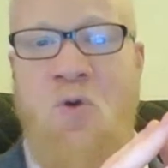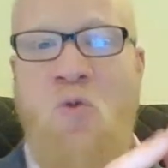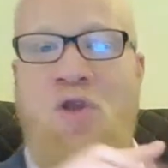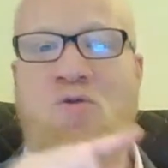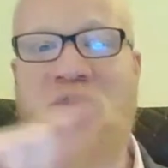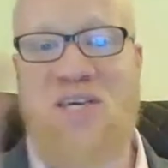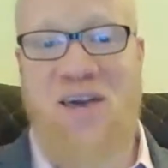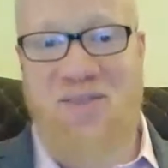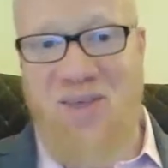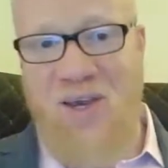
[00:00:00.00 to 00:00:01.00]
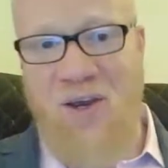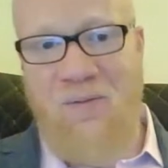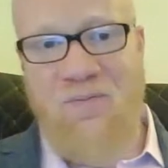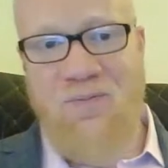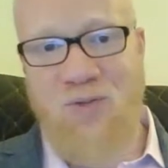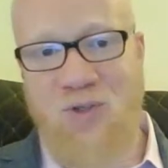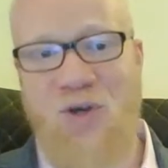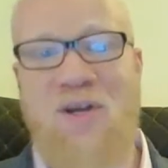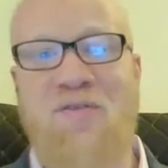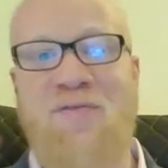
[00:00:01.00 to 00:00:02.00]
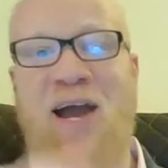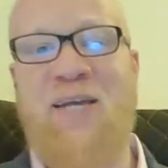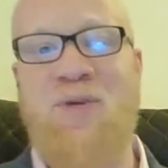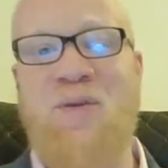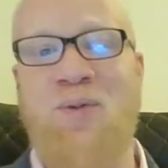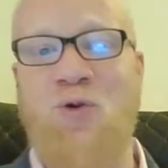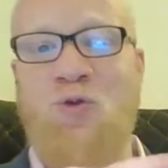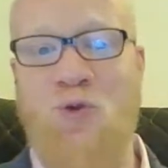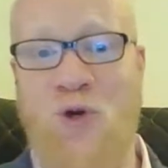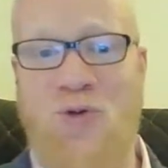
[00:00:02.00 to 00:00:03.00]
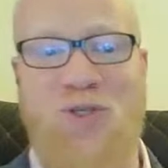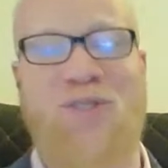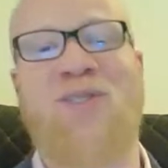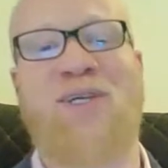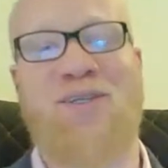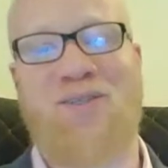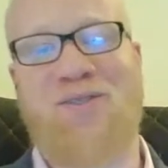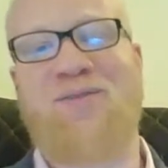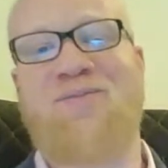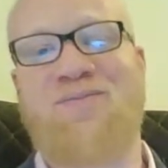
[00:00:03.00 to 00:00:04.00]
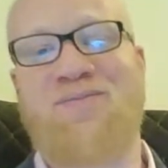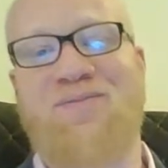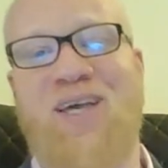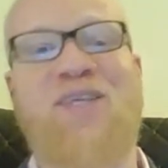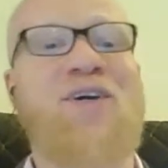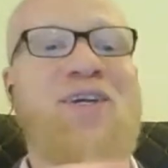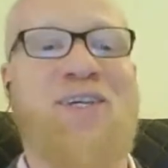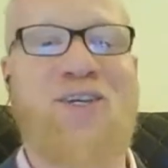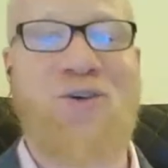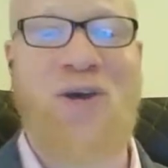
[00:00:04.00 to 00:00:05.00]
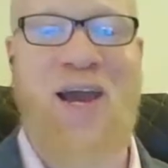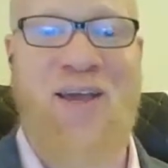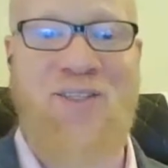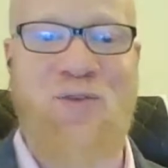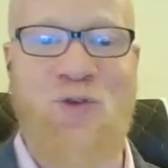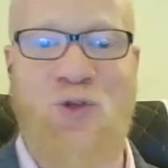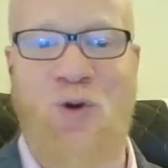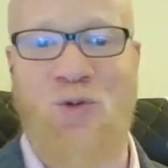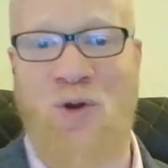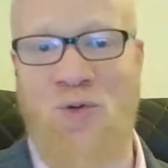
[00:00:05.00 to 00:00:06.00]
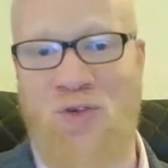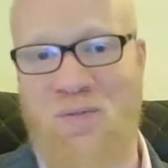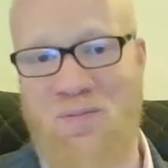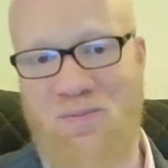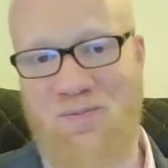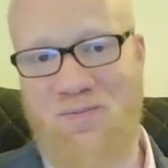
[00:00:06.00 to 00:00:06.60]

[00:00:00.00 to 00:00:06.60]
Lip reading: When you get there, you're going to find people who know these things, and they're going to kick your ass if you don't know them.